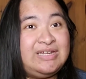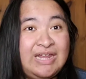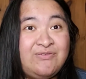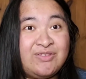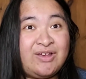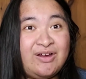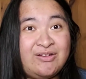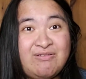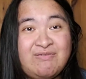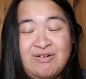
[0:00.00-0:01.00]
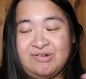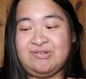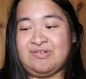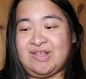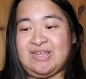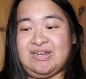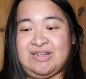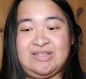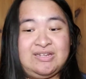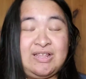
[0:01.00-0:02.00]
night photography photos and I
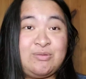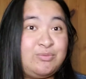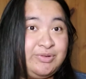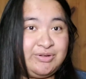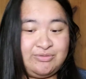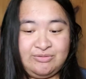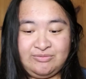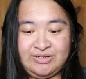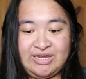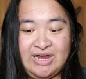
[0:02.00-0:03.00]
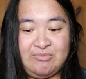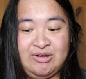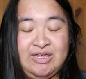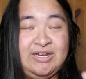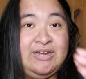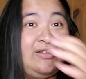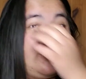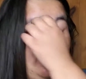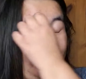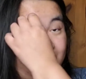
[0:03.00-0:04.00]
think that's really cool with the camera and then
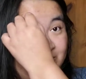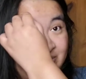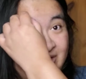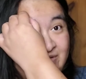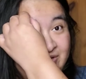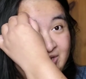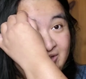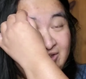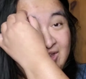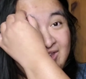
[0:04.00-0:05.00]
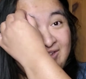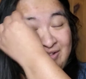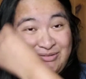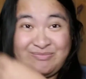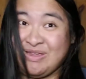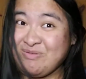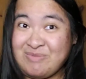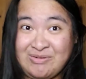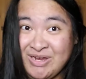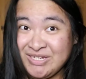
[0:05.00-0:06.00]
also something I found out so maybe
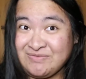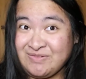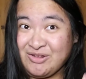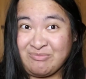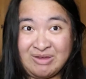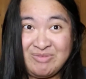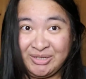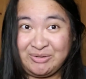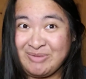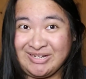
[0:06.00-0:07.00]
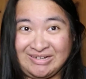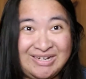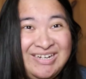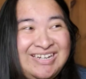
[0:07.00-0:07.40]
my reaction videos might be a little better